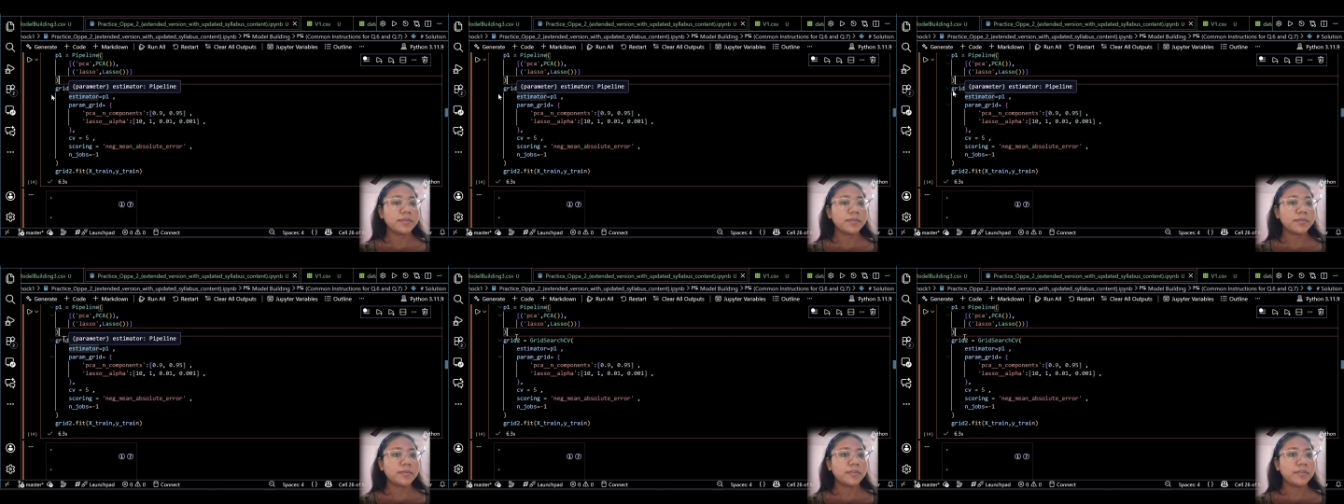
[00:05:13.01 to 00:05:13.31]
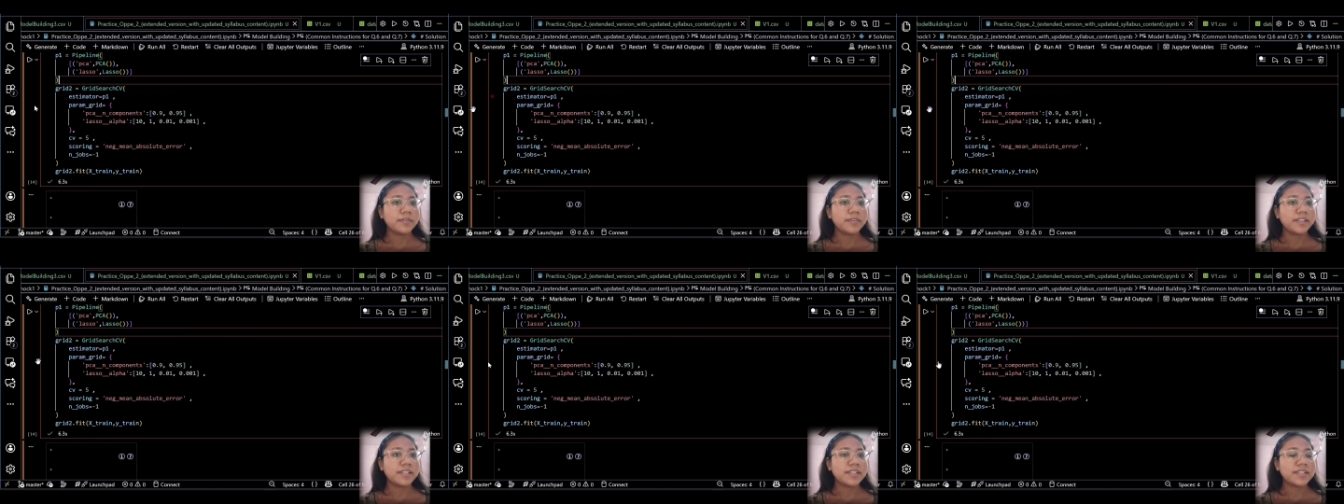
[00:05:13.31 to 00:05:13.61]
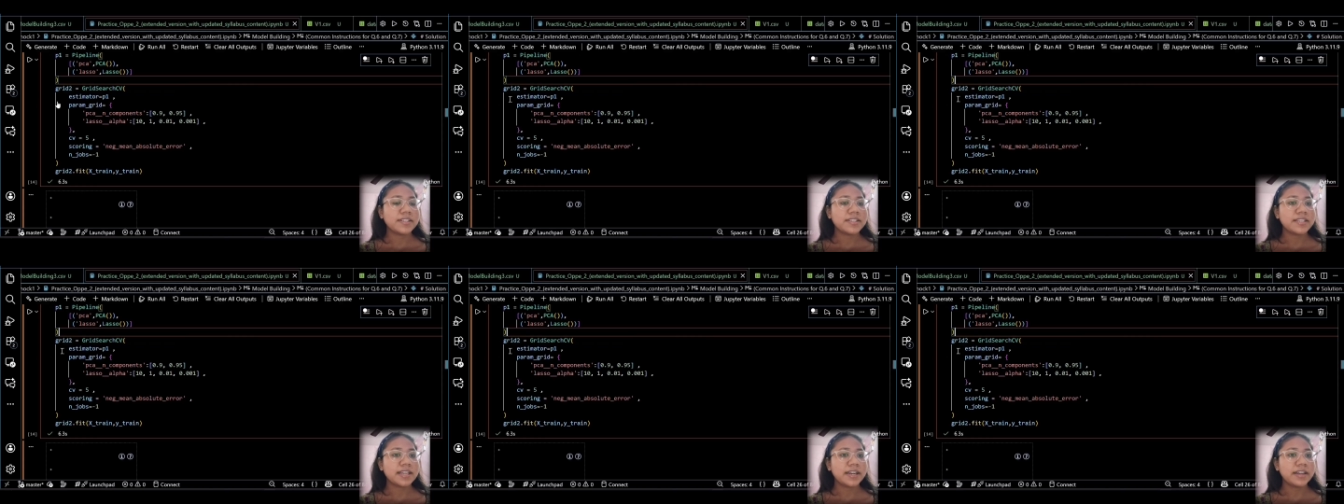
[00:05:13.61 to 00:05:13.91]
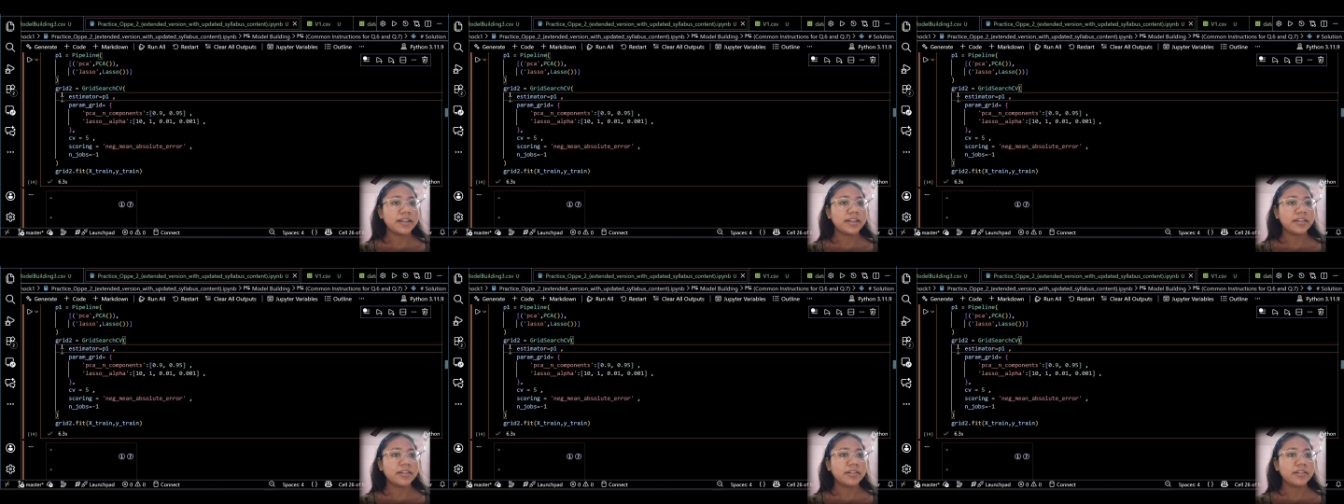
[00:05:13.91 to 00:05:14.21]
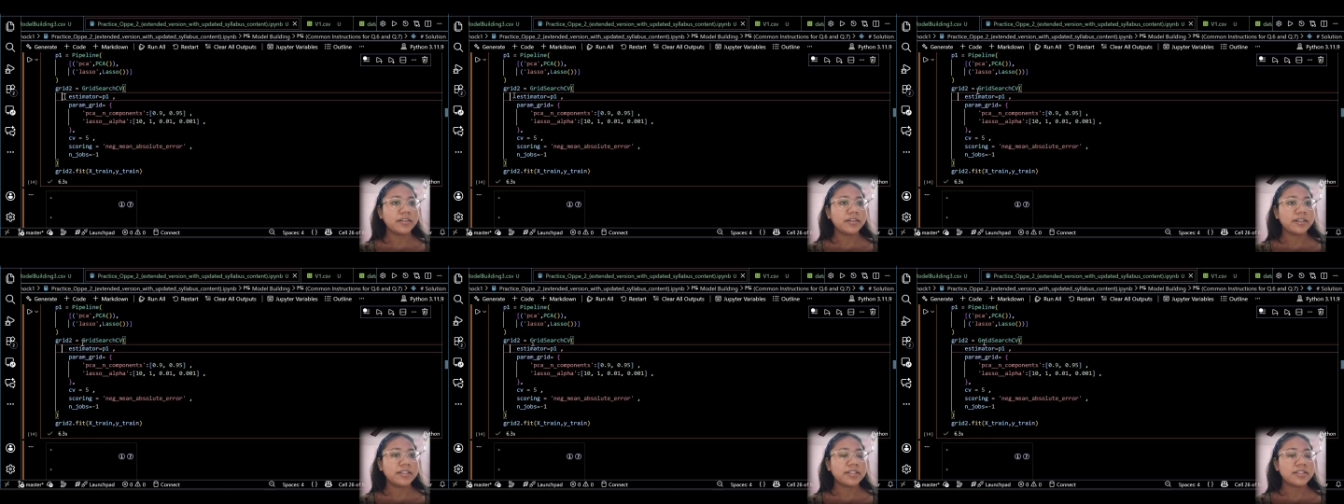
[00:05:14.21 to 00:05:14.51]
will set
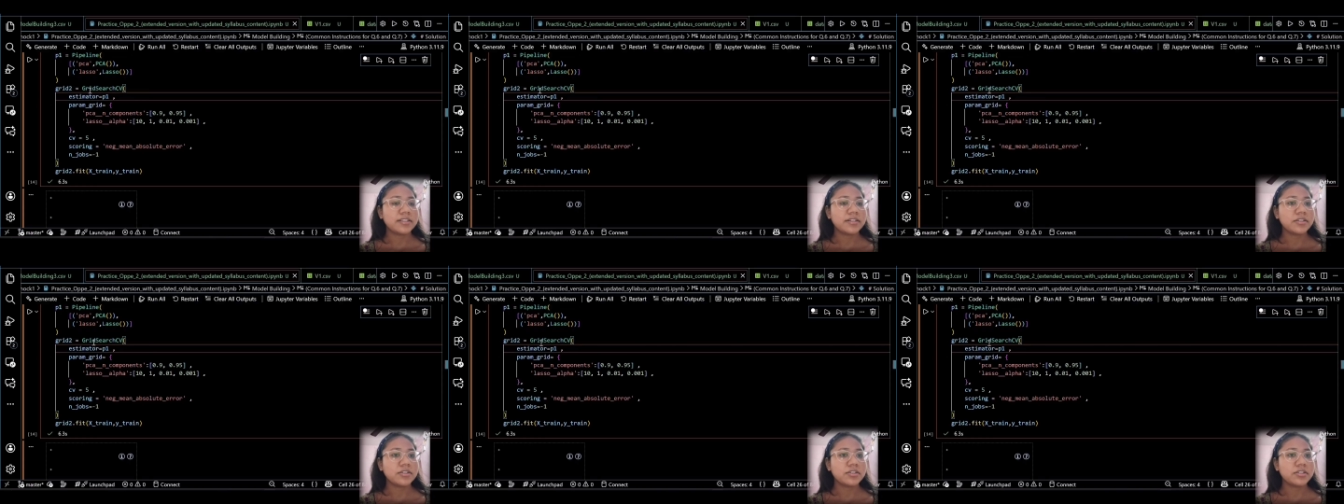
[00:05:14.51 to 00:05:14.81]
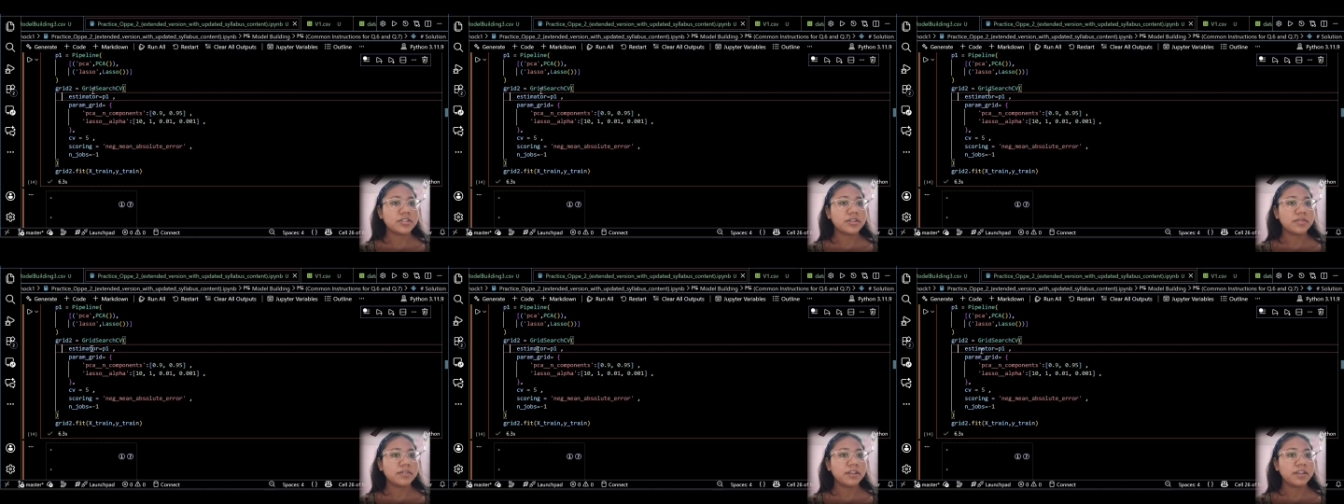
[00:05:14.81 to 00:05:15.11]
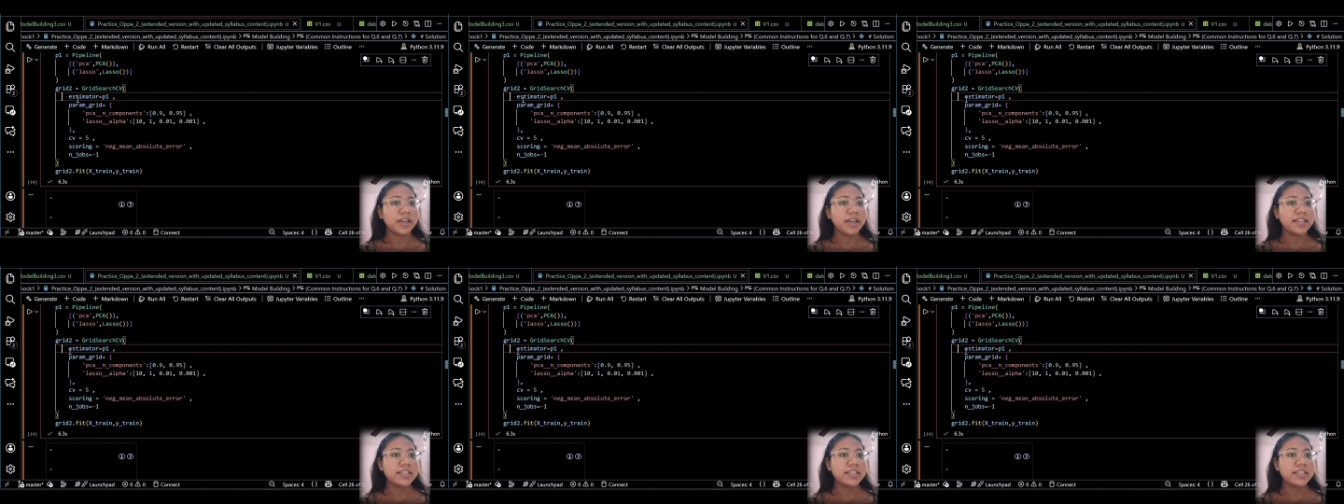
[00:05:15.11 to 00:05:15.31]
a grid search CV